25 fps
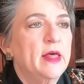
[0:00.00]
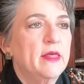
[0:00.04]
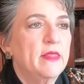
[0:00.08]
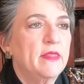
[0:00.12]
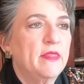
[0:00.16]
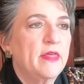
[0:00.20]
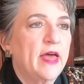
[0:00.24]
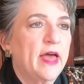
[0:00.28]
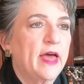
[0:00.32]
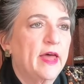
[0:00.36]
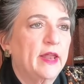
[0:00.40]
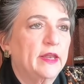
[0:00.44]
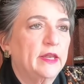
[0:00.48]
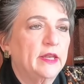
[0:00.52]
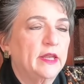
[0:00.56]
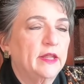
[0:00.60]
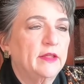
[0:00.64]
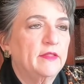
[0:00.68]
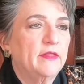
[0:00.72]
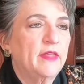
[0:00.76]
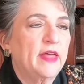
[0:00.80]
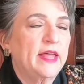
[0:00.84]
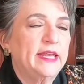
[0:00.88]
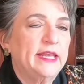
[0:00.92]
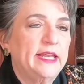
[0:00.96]
that
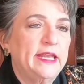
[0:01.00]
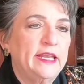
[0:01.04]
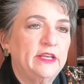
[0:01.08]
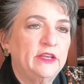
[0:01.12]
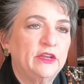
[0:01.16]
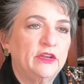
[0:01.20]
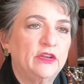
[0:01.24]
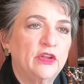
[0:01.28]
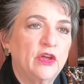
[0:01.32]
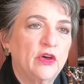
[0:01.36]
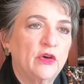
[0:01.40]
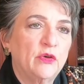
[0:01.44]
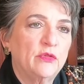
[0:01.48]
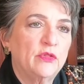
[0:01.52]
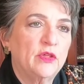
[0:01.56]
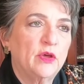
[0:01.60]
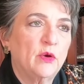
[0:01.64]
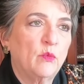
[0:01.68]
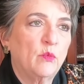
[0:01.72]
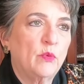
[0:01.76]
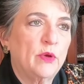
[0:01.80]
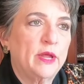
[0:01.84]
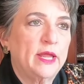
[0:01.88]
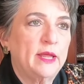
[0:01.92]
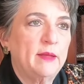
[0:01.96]
they need to know
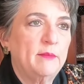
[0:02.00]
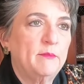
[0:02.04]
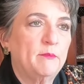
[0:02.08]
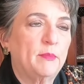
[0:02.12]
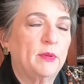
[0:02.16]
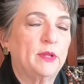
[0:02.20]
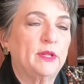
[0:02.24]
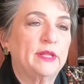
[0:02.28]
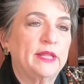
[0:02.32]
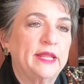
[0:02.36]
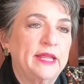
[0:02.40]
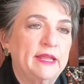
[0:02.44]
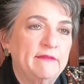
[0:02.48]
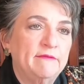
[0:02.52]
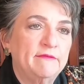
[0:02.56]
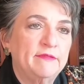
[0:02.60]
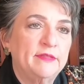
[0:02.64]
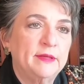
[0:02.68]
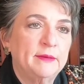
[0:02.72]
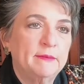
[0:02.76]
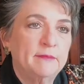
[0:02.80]
that we believe